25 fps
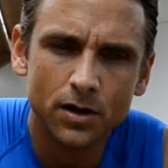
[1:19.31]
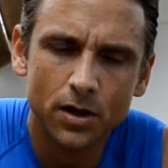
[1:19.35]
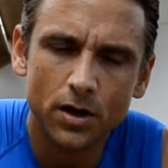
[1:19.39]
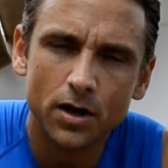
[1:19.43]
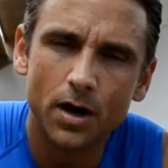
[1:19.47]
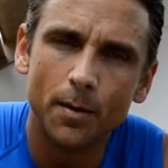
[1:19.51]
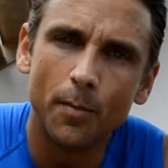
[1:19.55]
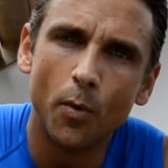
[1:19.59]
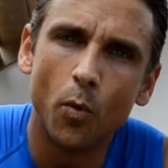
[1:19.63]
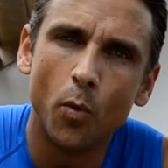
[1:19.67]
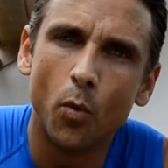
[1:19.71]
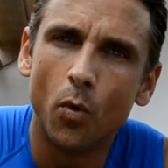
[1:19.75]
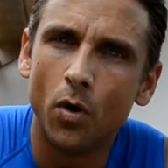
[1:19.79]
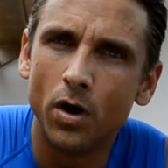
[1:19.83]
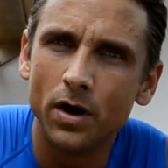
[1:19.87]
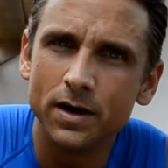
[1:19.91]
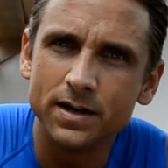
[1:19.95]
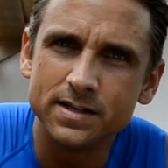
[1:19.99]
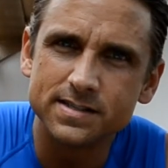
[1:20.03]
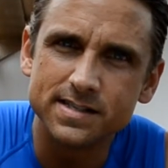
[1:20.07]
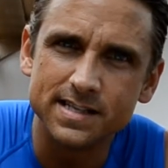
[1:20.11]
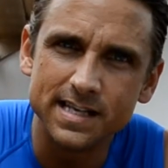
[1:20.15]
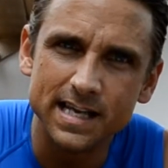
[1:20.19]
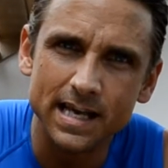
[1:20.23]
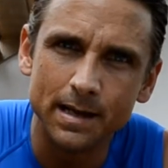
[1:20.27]
Number one
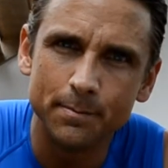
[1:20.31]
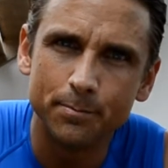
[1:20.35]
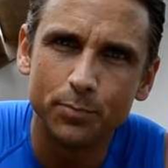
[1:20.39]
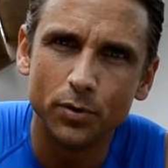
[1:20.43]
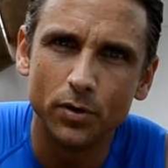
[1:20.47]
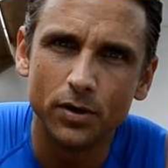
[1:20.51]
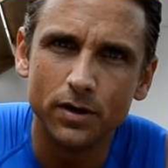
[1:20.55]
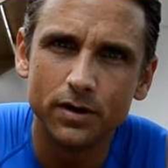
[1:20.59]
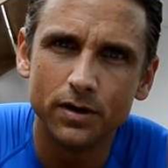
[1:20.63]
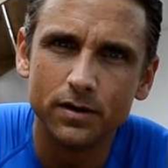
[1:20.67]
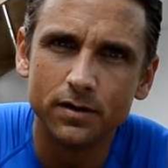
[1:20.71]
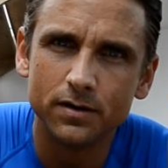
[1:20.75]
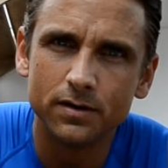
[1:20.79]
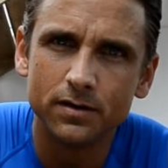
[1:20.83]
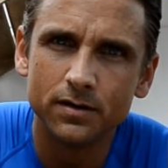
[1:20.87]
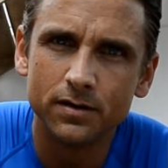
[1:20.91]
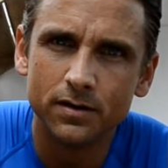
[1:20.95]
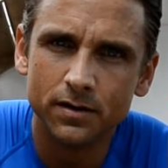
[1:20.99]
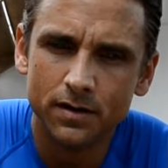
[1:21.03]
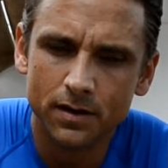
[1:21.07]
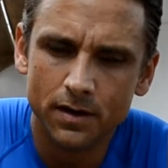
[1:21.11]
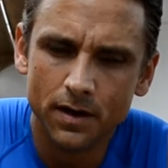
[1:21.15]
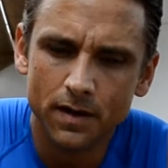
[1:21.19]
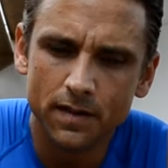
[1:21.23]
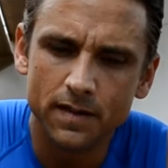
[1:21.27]
is the
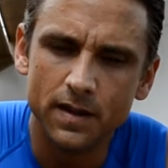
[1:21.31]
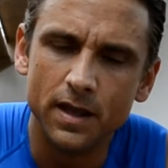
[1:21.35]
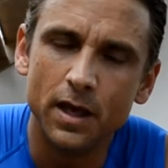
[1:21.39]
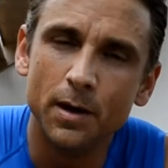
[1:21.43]
input. The